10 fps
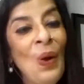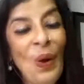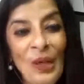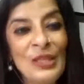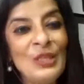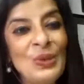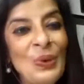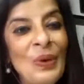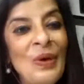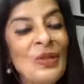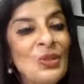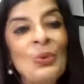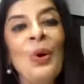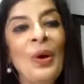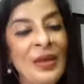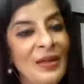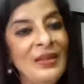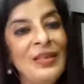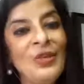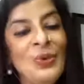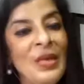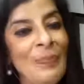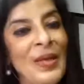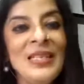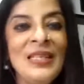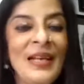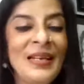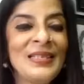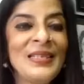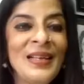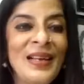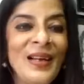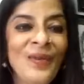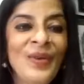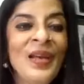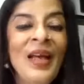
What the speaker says: also so honored that you're keeping his legacy alive.